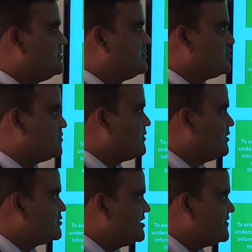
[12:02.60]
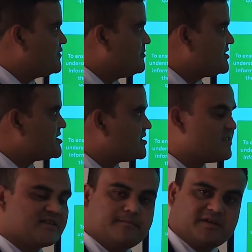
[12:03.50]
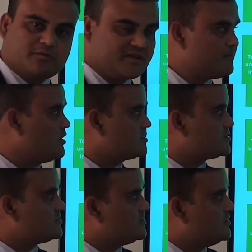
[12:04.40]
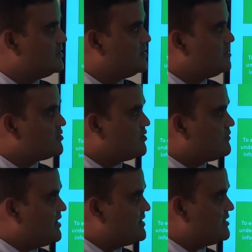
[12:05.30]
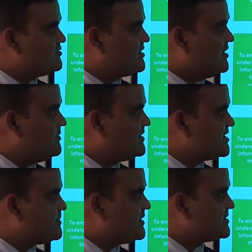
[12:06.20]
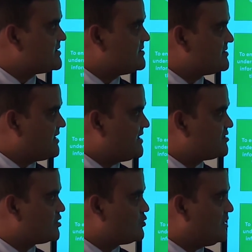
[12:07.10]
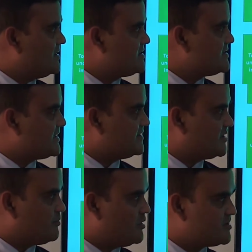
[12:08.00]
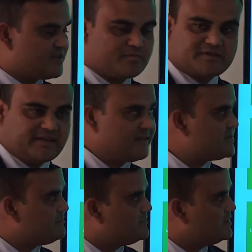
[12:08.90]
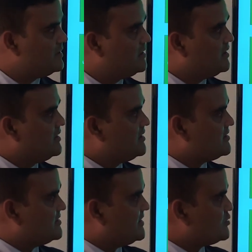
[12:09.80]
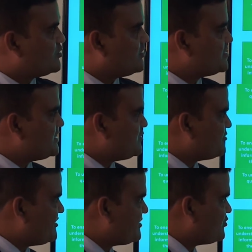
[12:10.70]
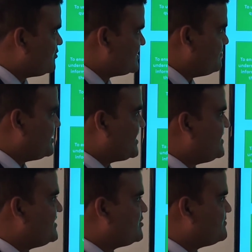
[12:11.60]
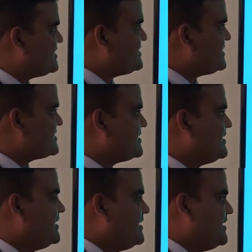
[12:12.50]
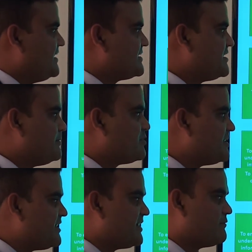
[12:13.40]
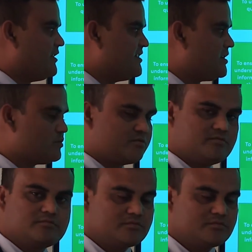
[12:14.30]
to follow the information in number 1 box, to find out the relevant aspects, sides or qualities, either positive or negative, then to continue reading from the beginning of the text and keep reading and find out,